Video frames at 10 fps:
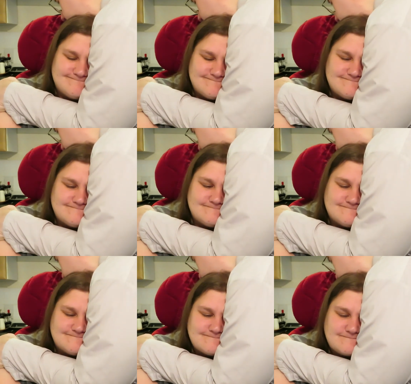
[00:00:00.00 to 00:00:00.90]

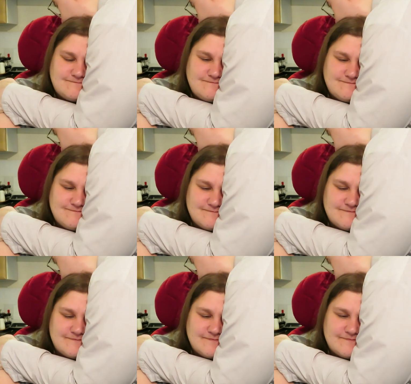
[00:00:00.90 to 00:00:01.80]

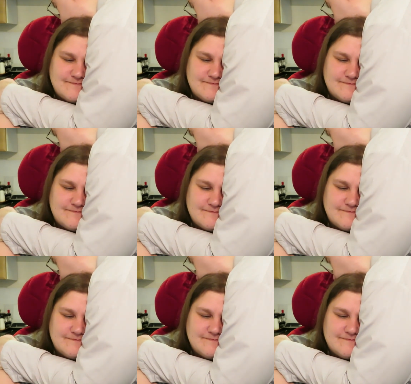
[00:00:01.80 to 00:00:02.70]

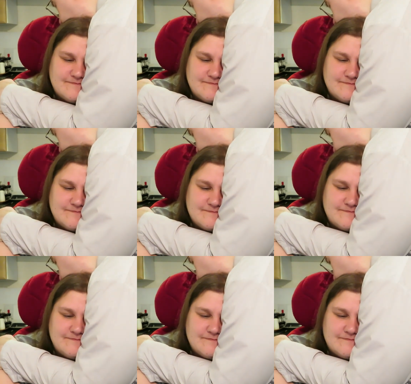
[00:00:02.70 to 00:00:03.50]
No one is speaking in this clip.